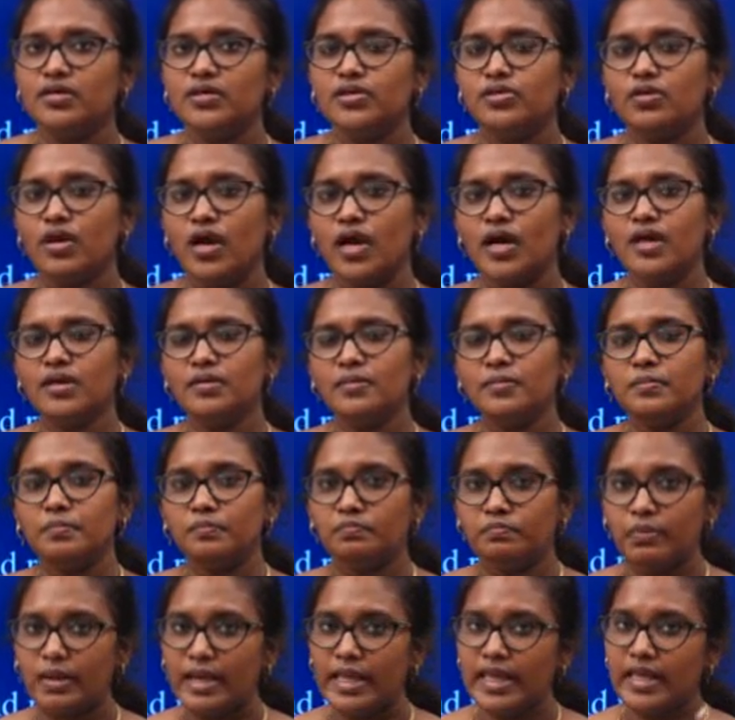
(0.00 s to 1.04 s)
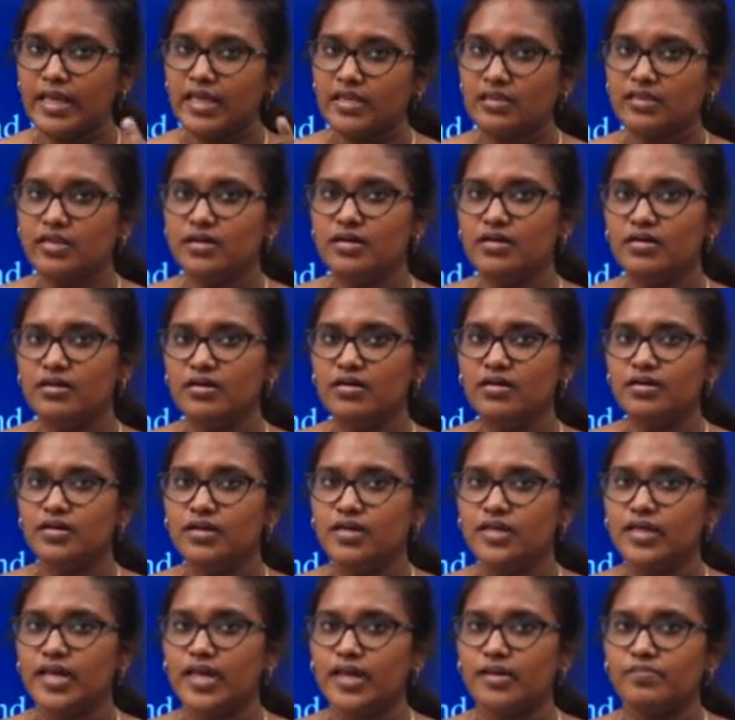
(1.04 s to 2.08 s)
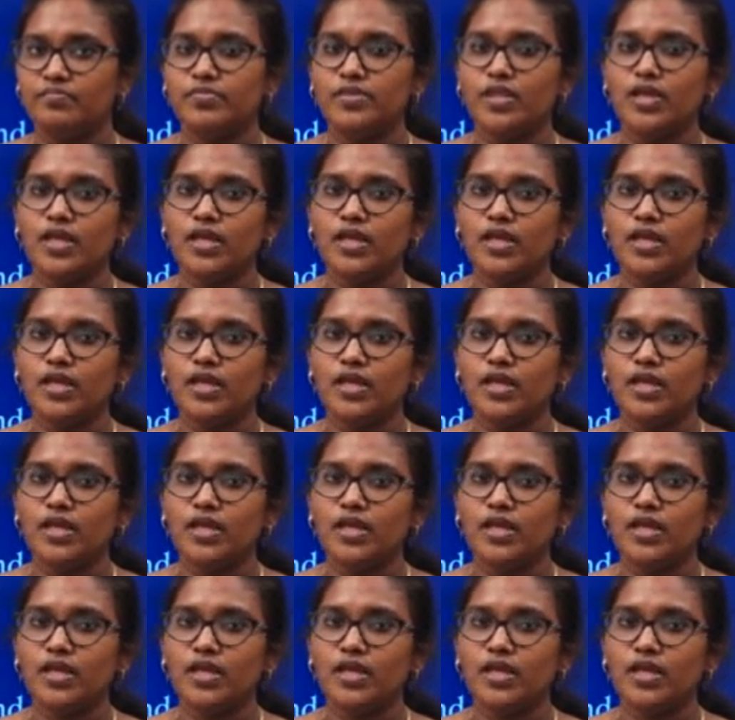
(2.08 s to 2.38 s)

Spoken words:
you are playing the game.